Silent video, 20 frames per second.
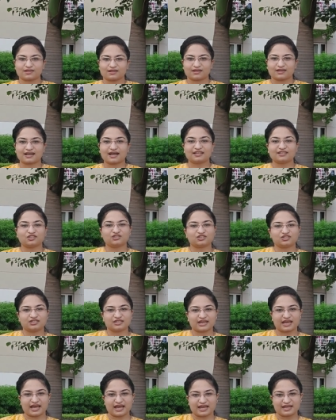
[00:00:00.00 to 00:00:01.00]

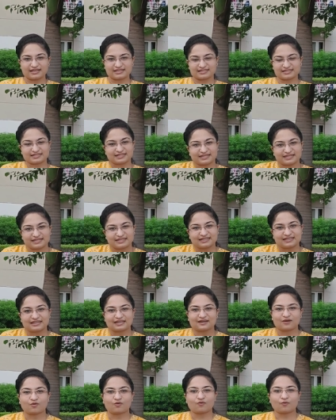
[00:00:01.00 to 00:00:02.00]
Gandhiji said,
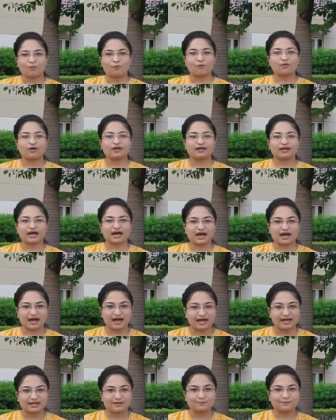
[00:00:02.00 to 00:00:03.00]
When
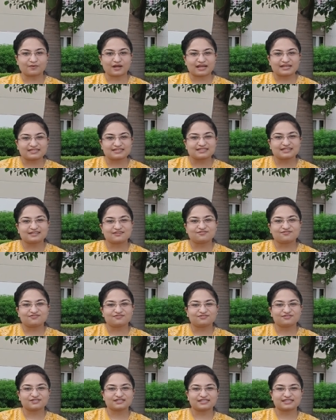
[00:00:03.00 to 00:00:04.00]
I myself
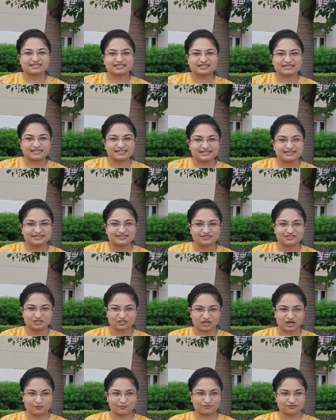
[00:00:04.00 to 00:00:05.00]
was eating
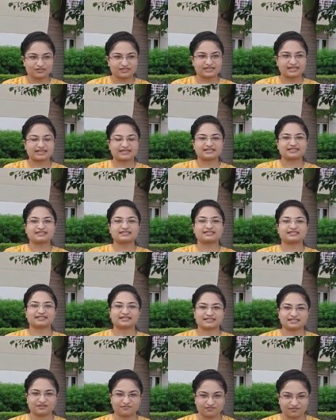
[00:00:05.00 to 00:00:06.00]
jamuns
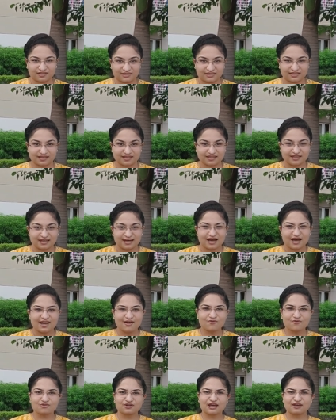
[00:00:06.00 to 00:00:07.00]
excessively, how
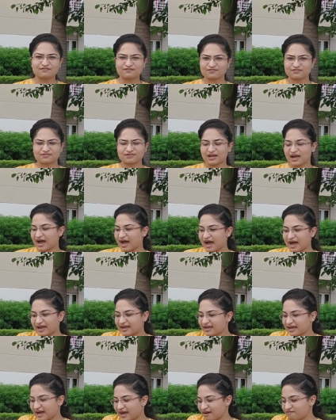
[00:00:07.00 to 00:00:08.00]
could
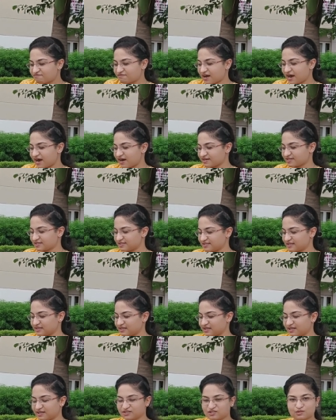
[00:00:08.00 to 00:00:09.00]
I have asked
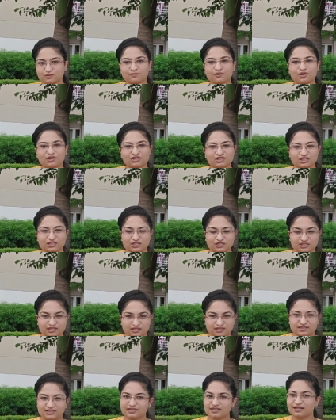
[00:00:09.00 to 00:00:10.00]

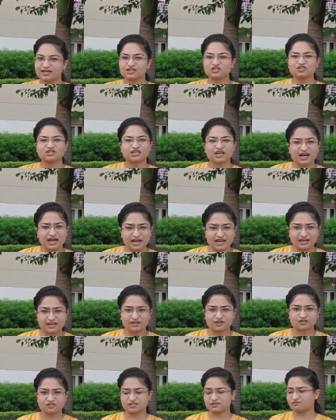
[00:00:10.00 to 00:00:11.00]
a
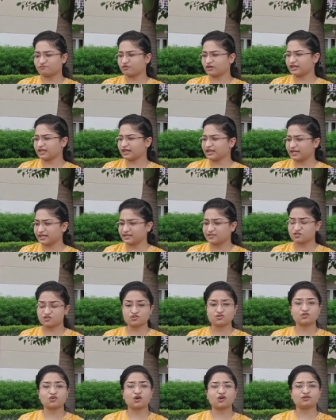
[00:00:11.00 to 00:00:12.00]
child or someone else
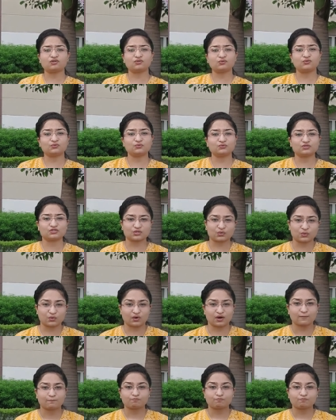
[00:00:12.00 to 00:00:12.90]
to not to do so?